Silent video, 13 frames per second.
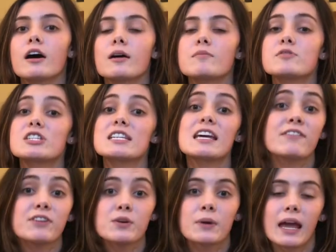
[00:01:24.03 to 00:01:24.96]
just
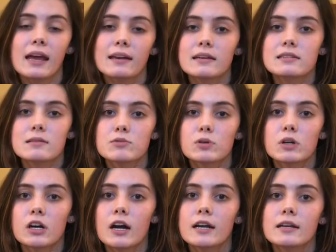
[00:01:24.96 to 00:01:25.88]
if you can get some sort
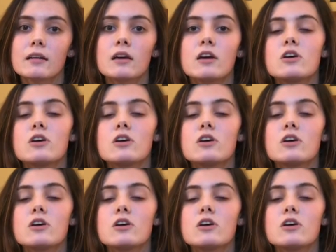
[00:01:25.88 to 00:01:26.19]
of credit.